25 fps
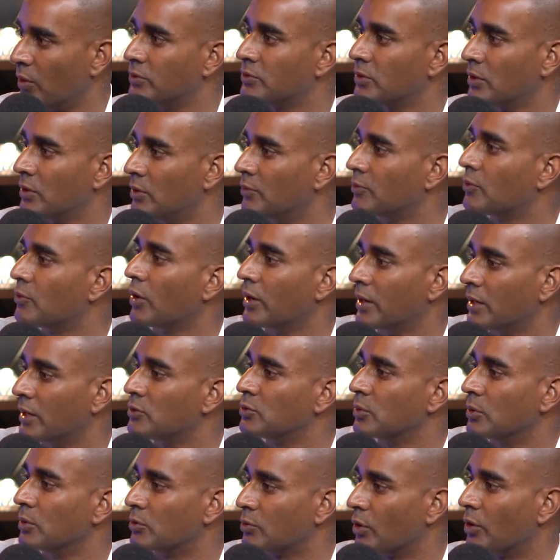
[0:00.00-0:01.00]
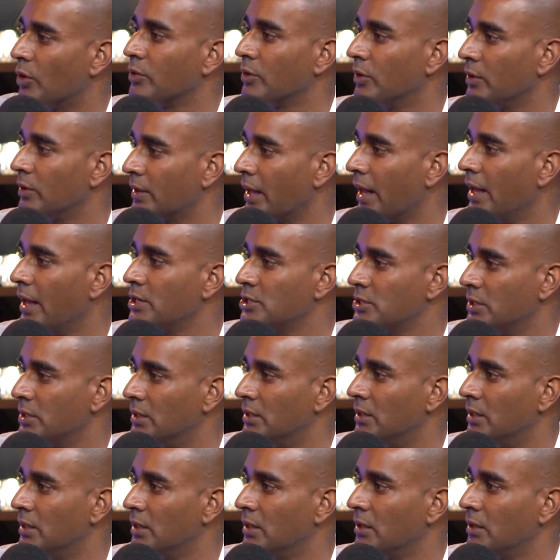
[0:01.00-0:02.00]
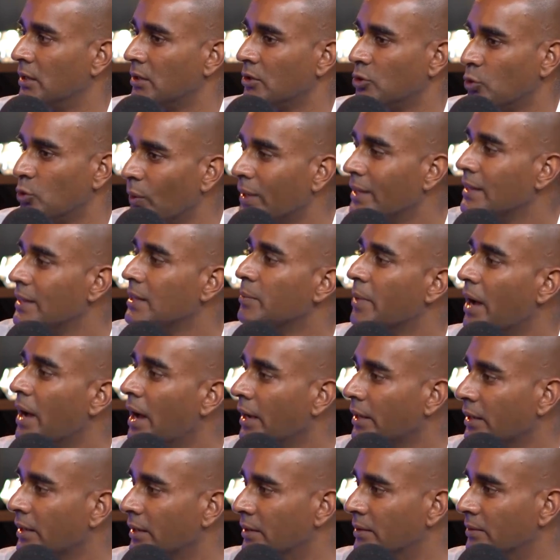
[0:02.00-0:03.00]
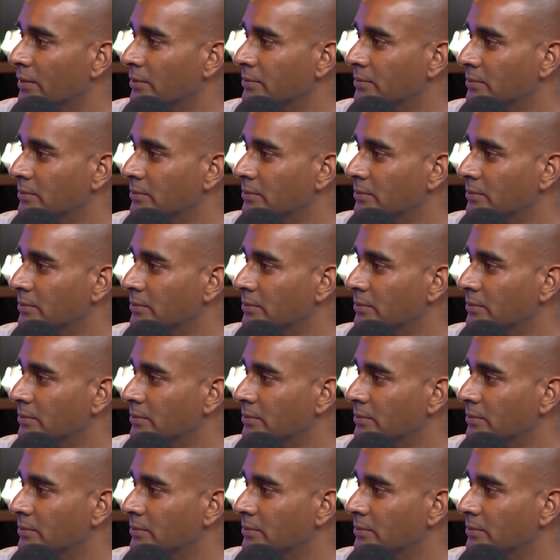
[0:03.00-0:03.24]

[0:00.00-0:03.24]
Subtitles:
And so you've got into a growth location, you're in the market.